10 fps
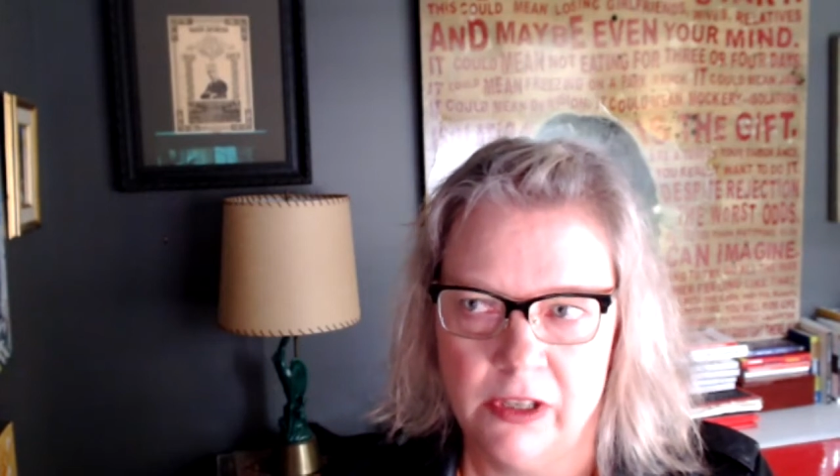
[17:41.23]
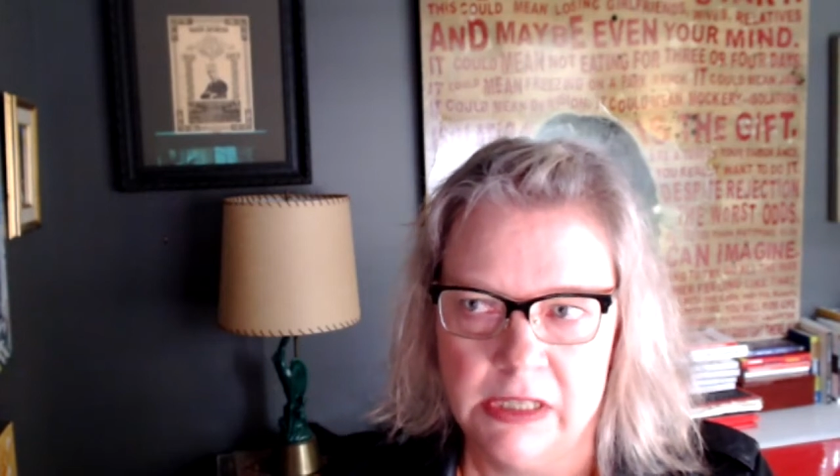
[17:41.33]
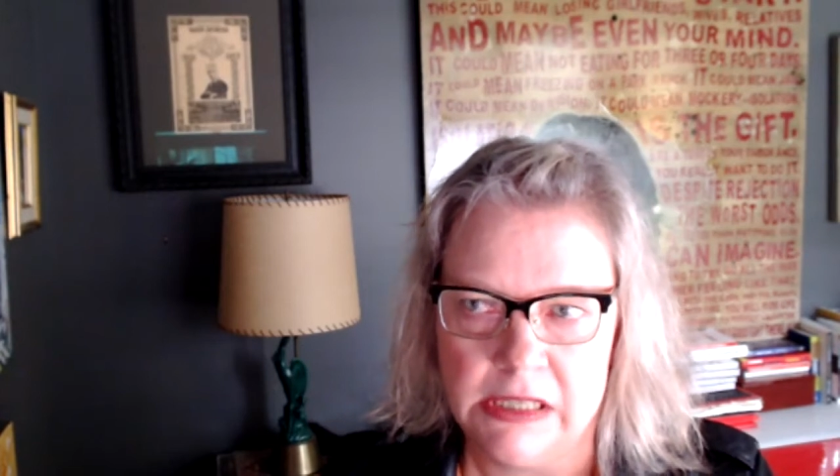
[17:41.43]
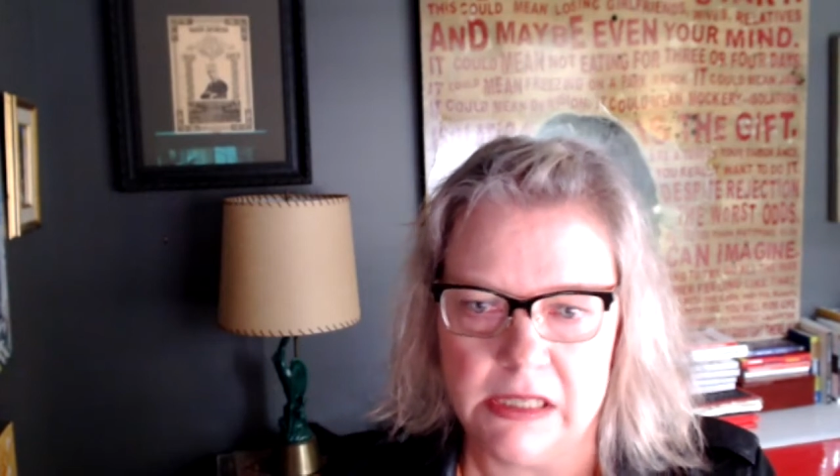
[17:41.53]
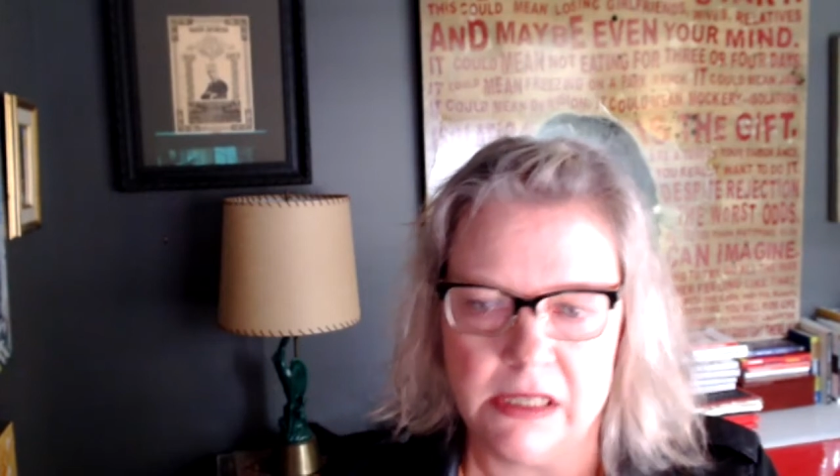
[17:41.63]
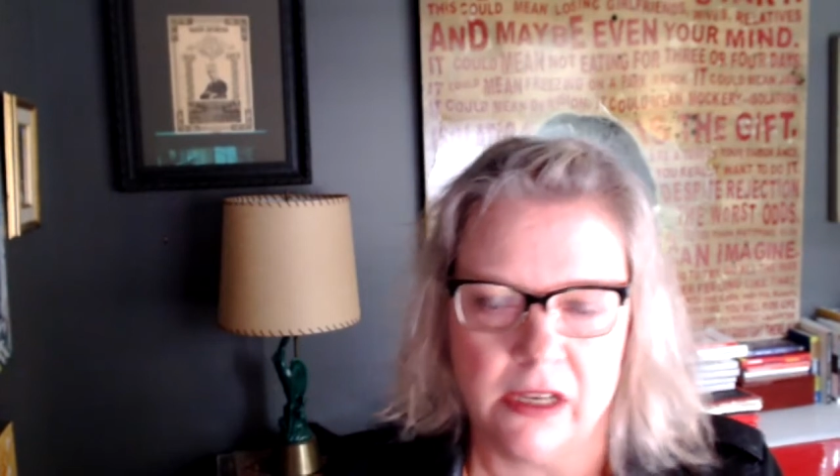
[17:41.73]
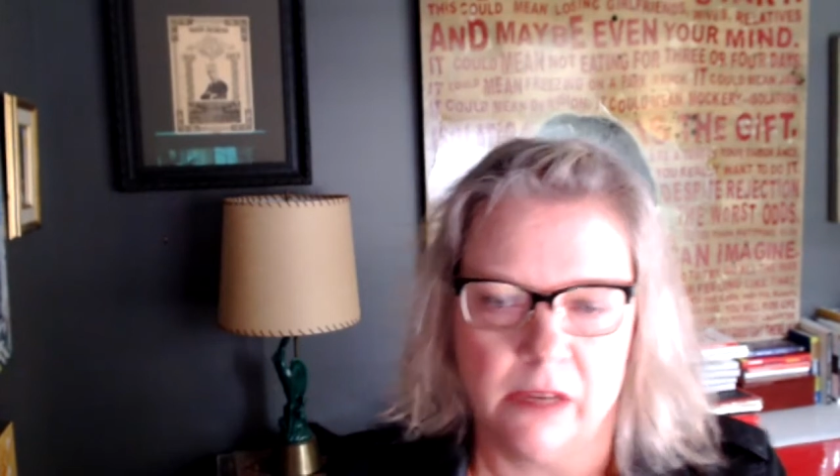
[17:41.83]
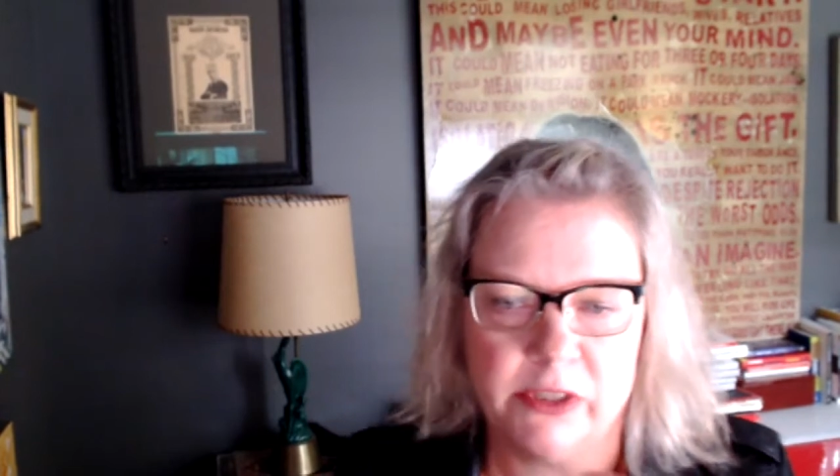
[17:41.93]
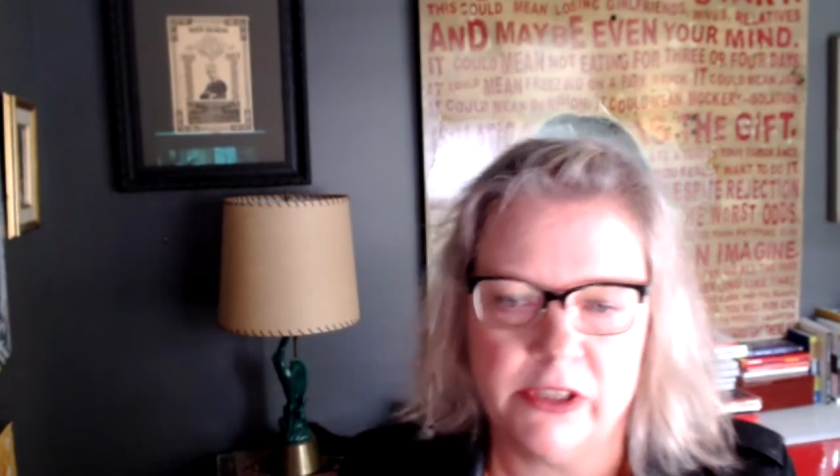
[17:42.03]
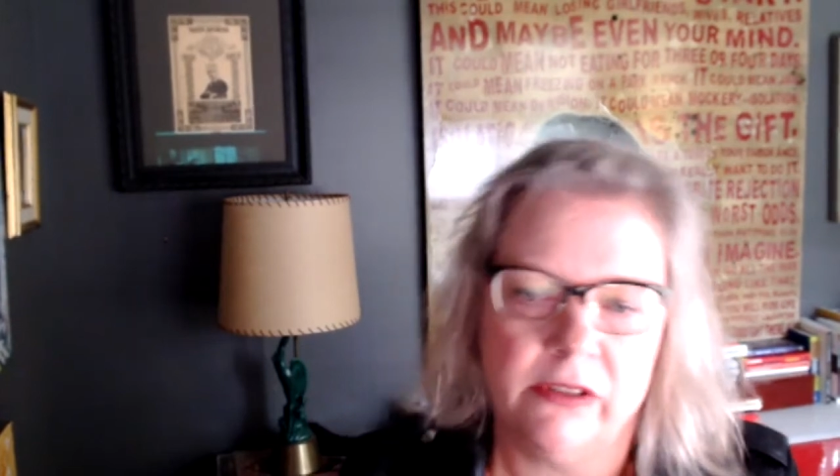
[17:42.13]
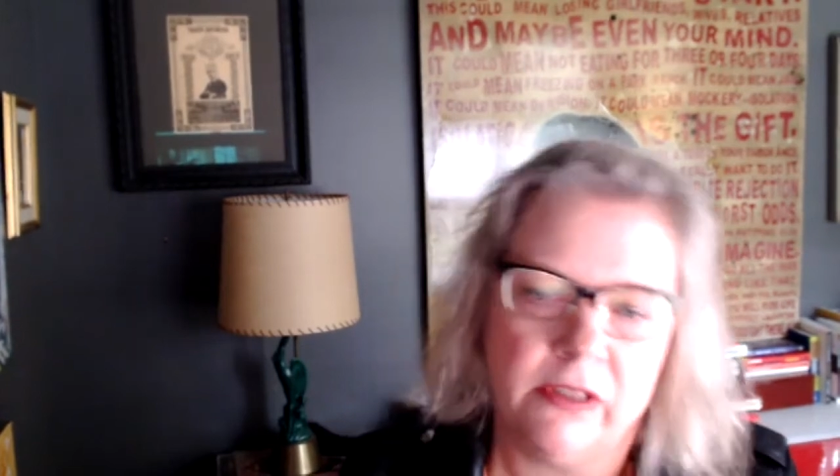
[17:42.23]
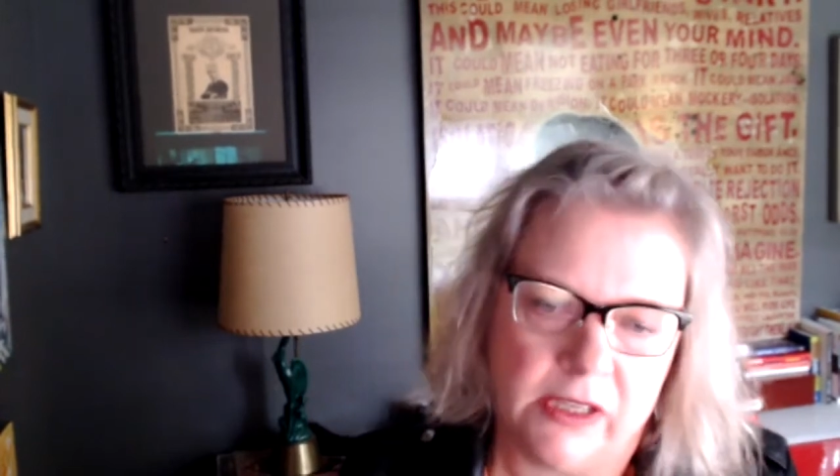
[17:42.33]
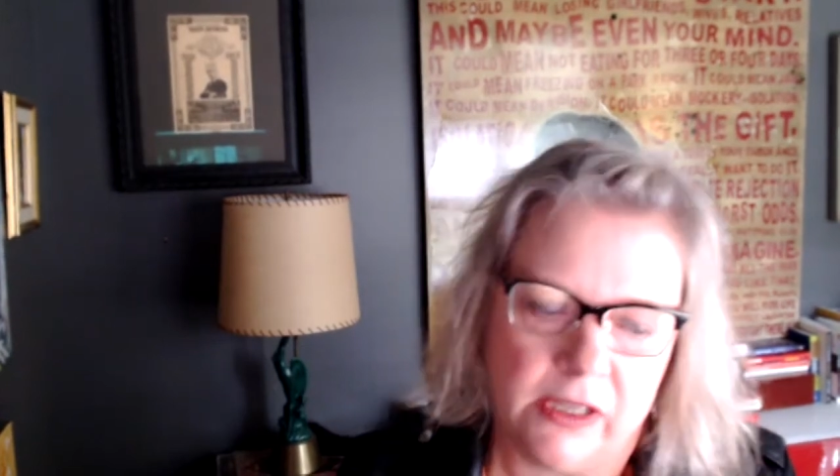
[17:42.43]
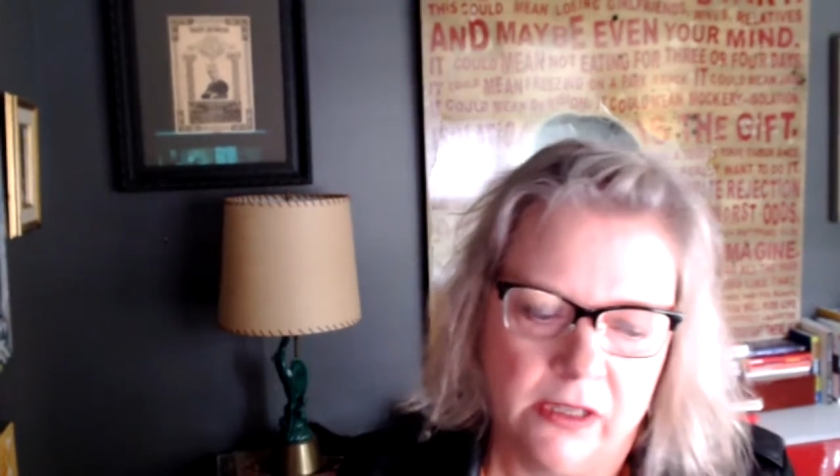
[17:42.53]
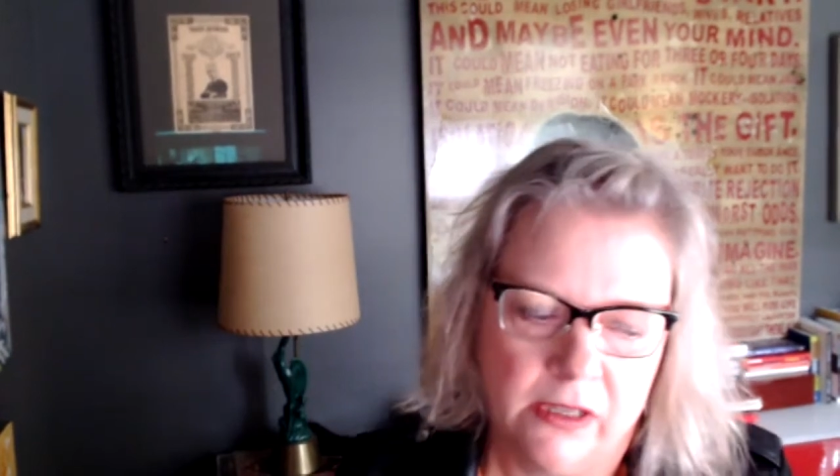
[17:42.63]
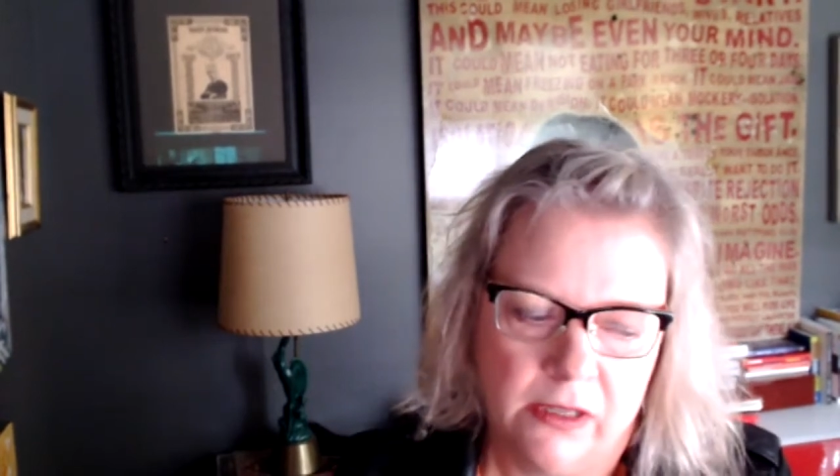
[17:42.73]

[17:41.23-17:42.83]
seize opportunity